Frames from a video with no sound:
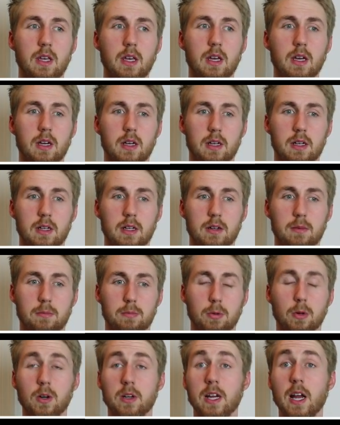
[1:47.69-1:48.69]
uh,
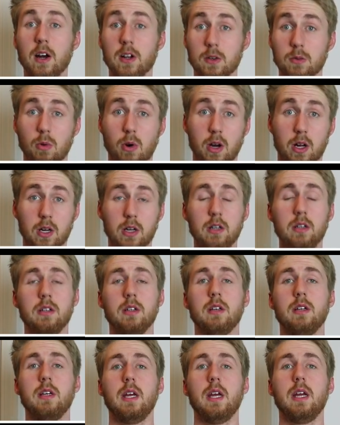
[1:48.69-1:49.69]
per gallon of water,
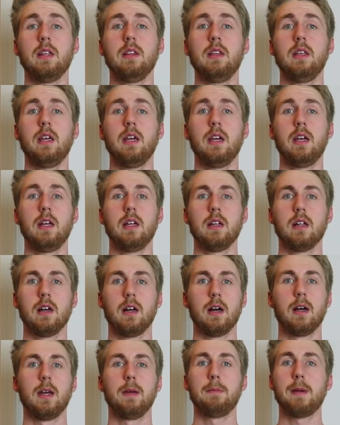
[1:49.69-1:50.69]
and then
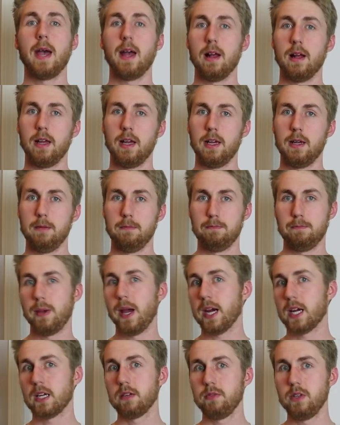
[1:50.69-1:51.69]
a, pa a
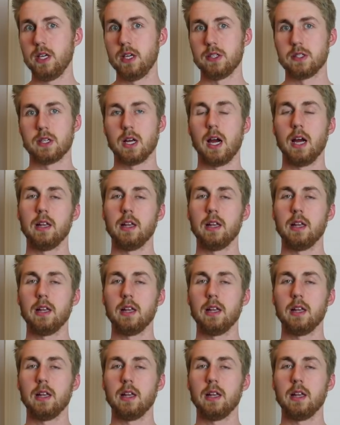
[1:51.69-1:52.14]
packet of yeast.